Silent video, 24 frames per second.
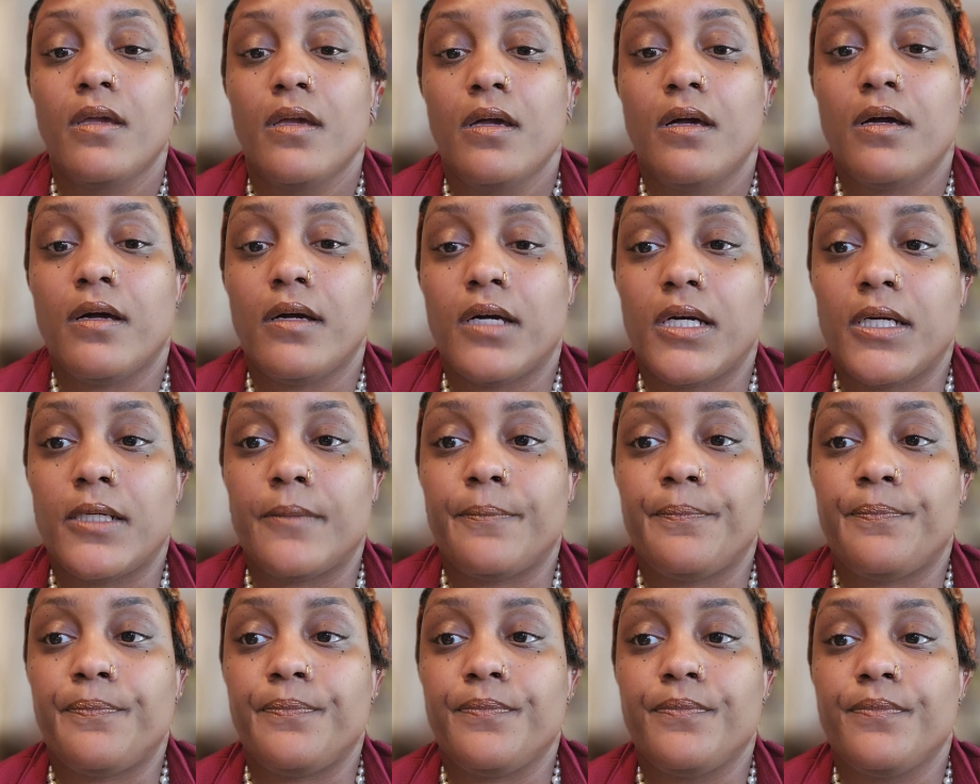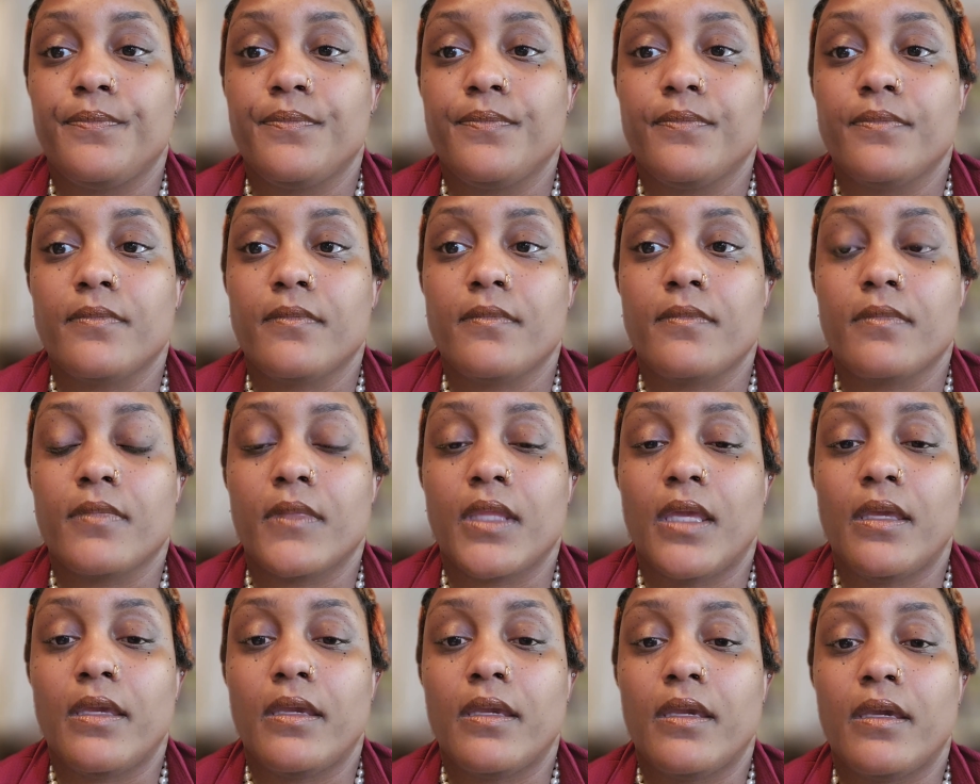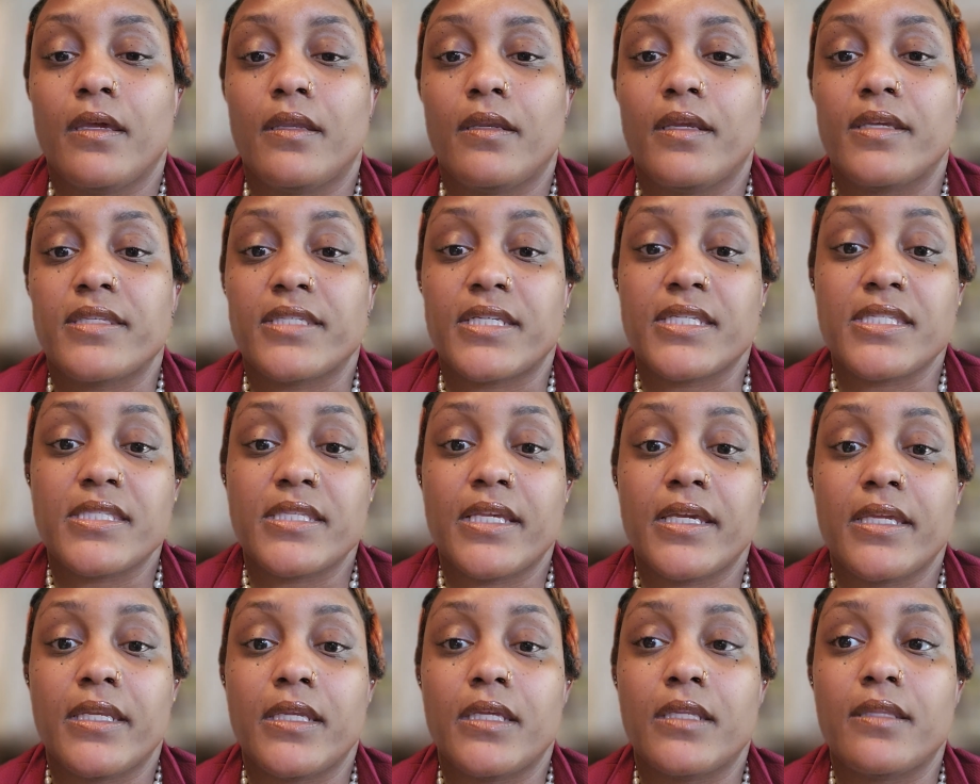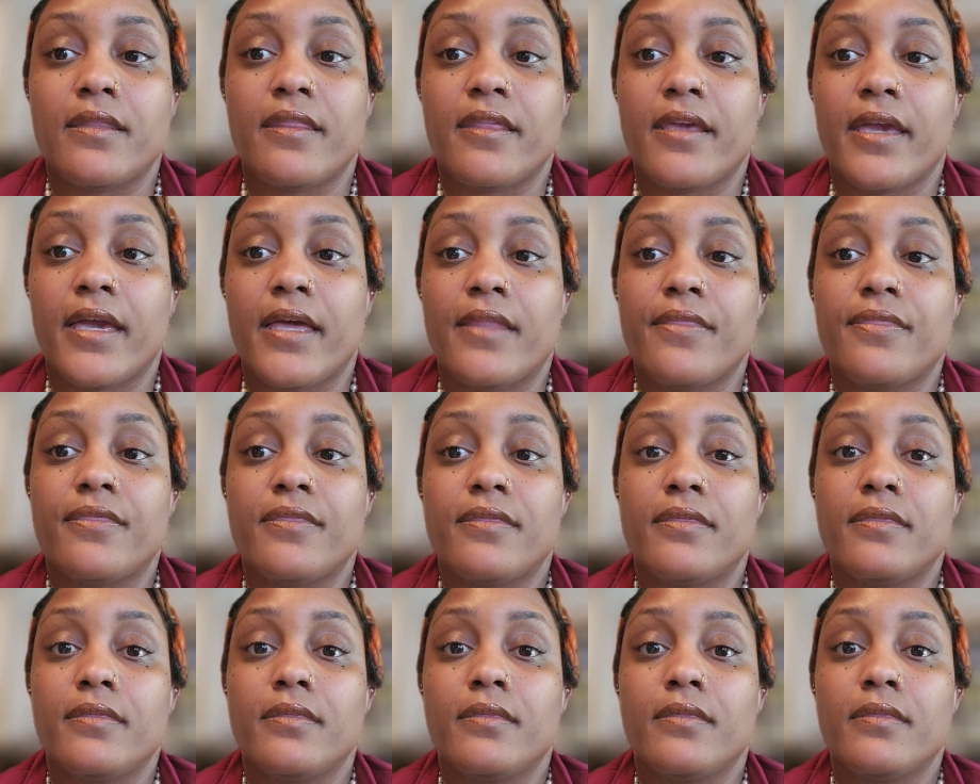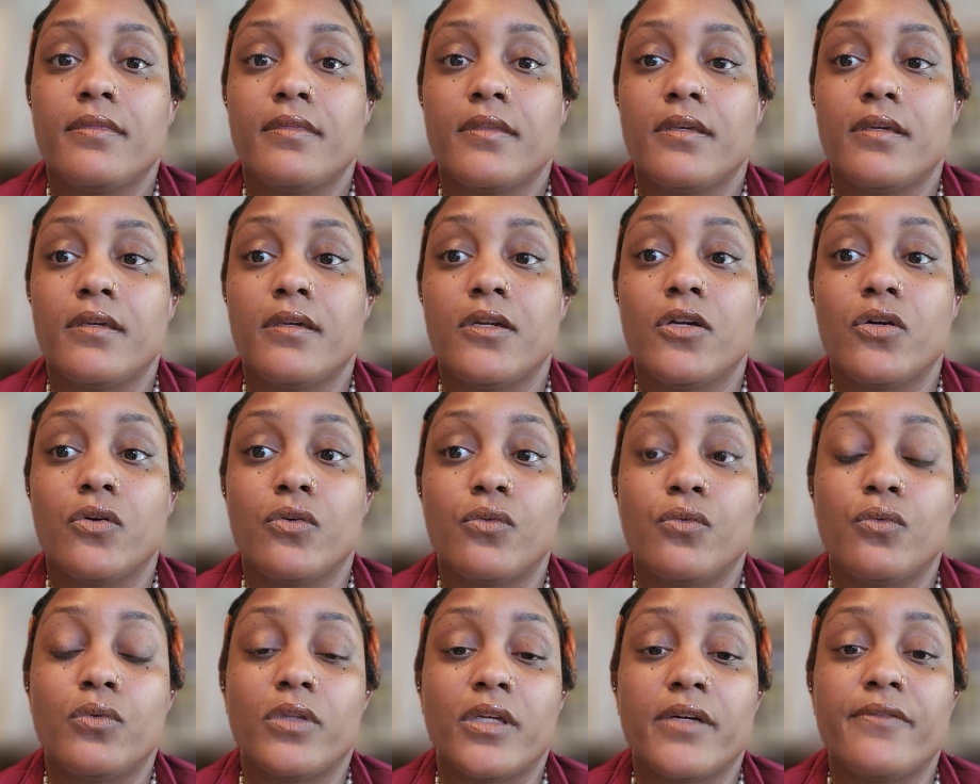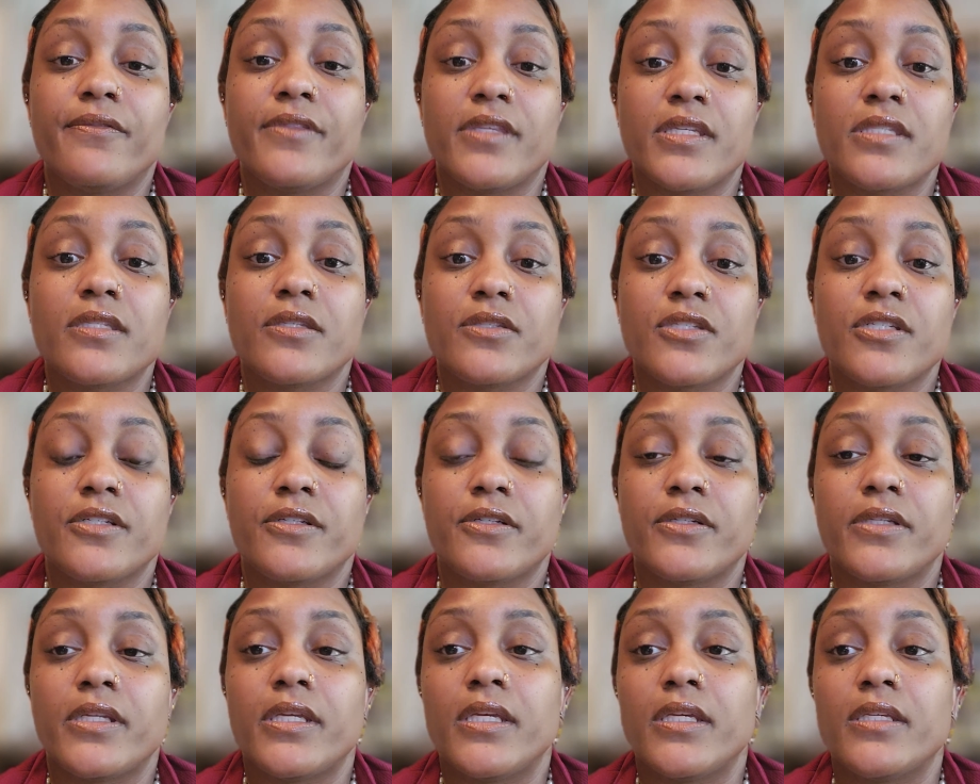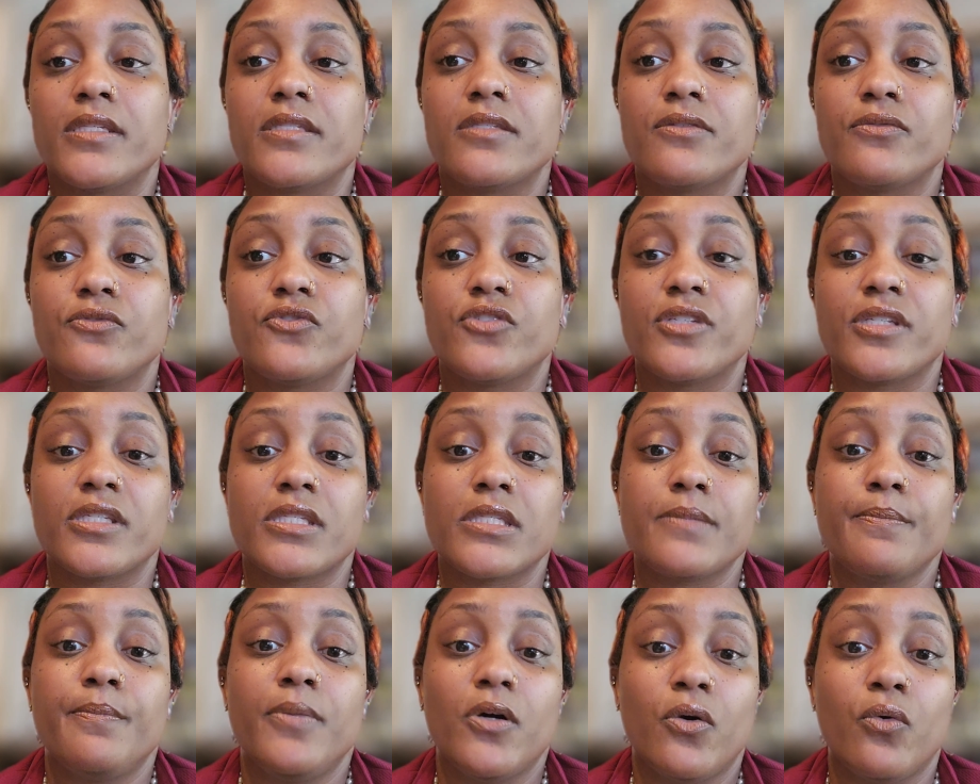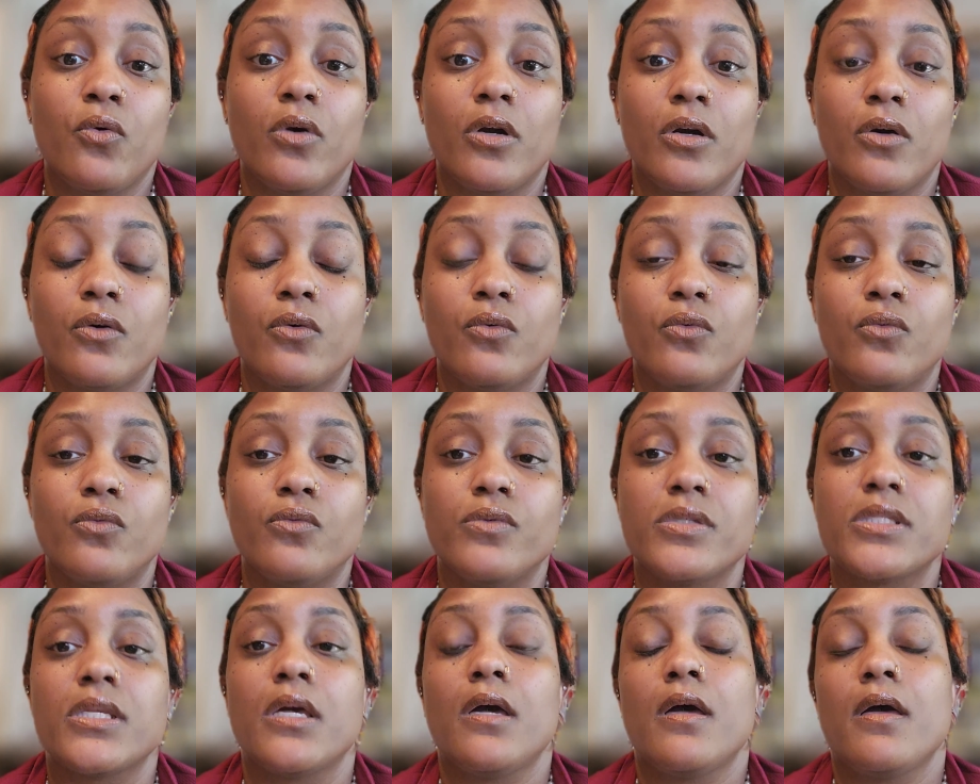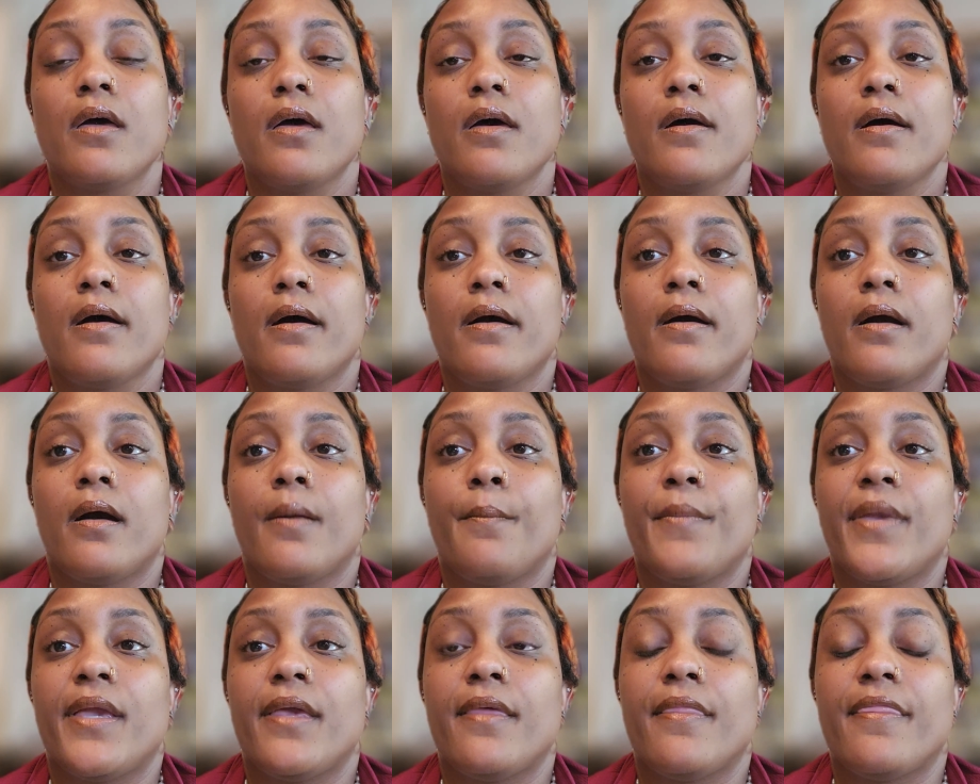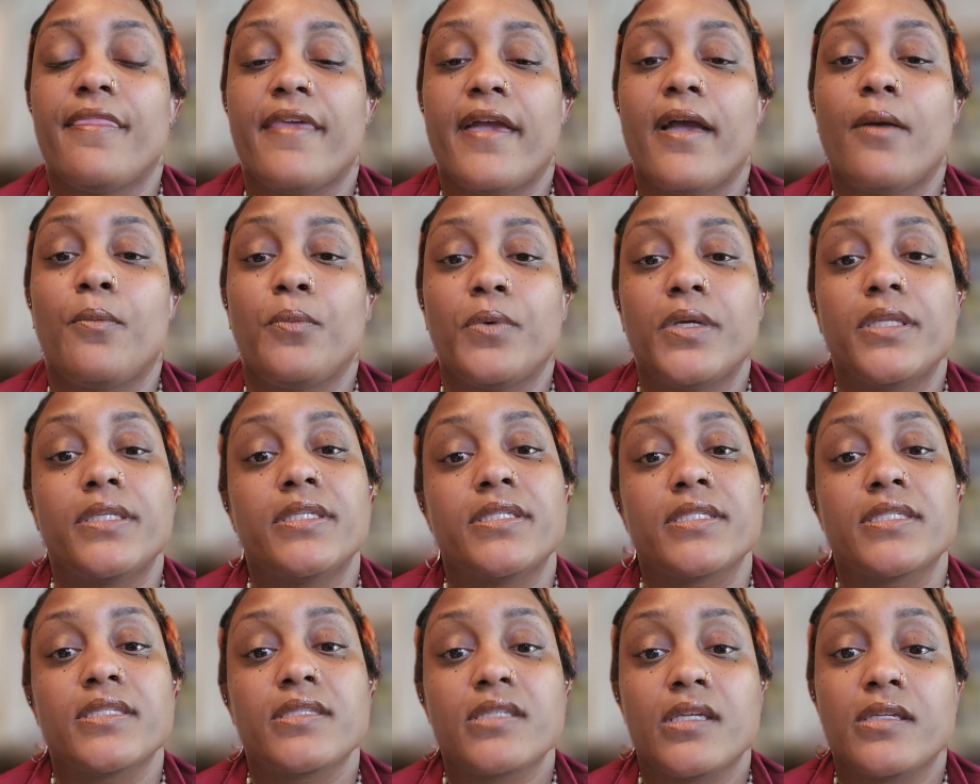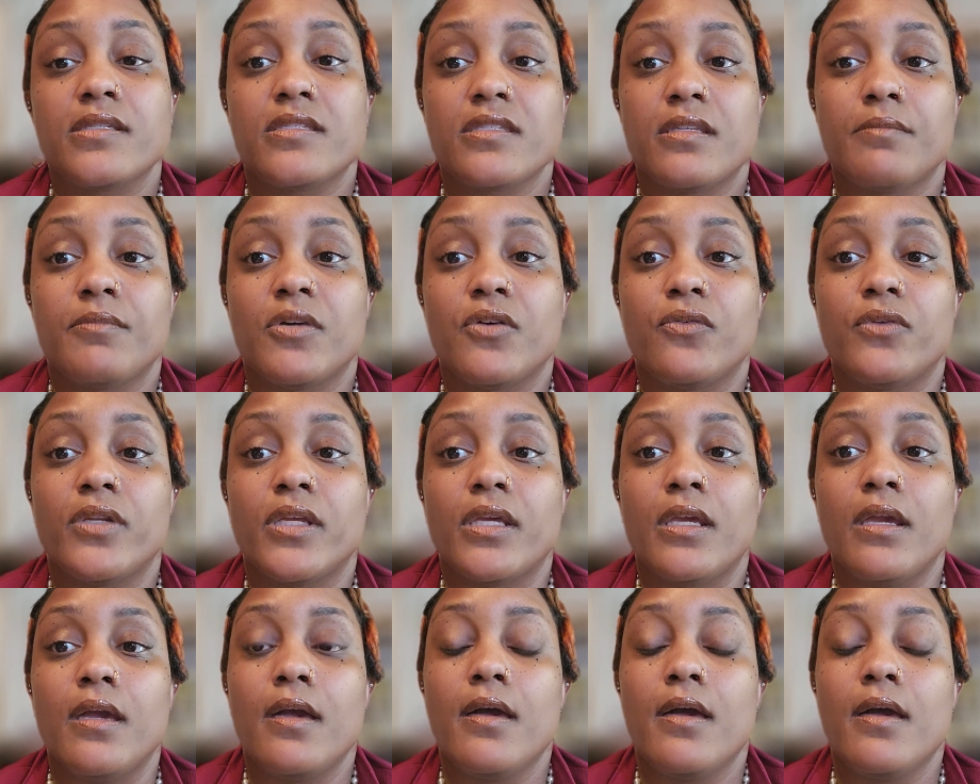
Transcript: And as I stated, that the goal of this attorney is to just poke holes in that witness testimony